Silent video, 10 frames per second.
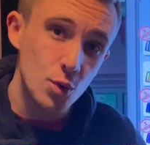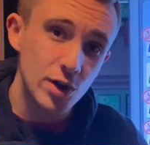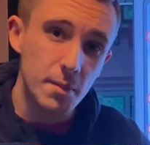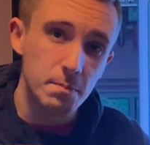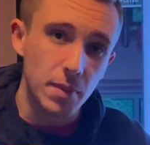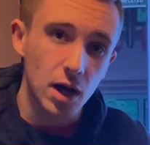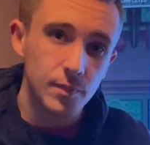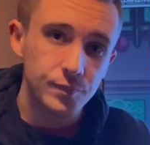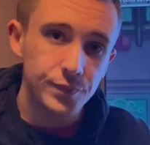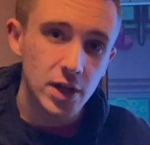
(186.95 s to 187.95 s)
number.
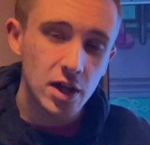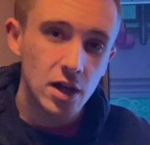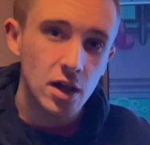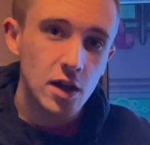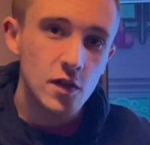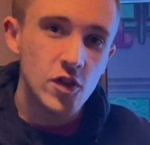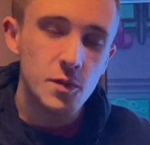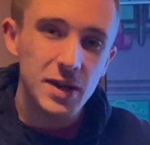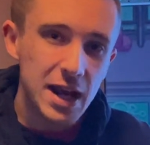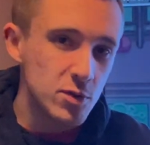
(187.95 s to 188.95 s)
To
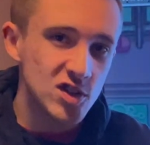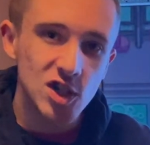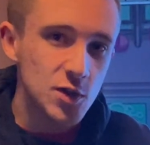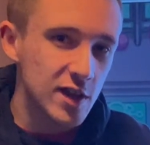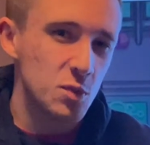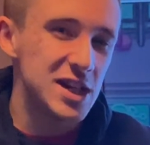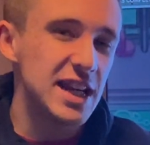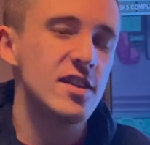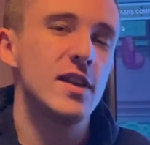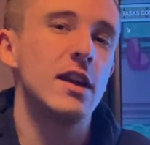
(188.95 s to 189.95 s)
be able to do this, we need
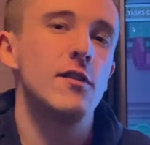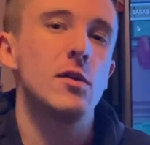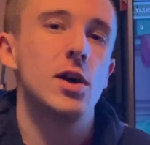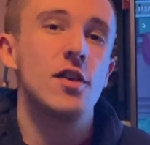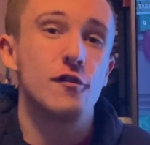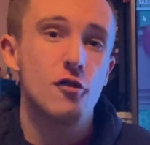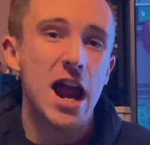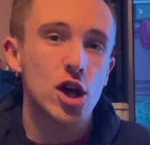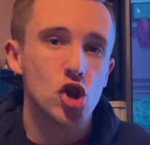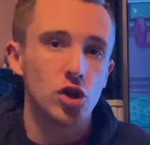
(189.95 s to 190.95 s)
to think of it as a
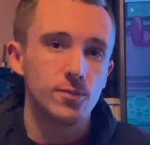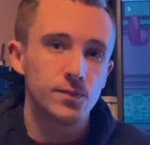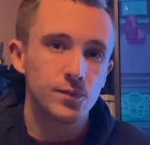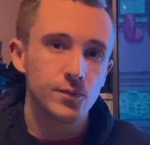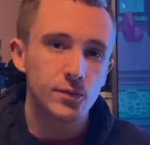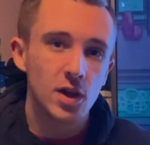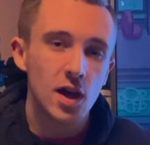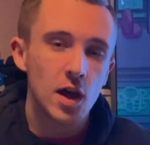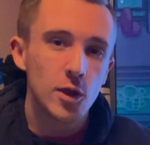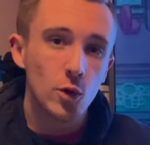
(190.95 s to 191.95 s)
fraction.
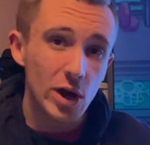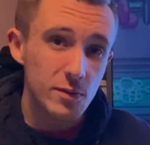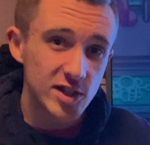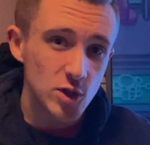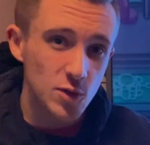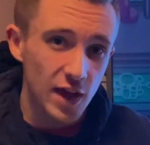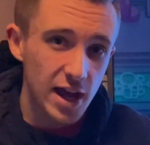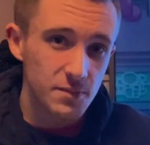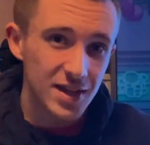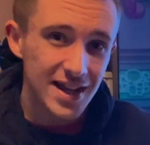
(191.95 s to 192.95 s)
The way we do
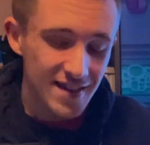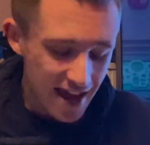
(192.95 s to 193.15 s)
that is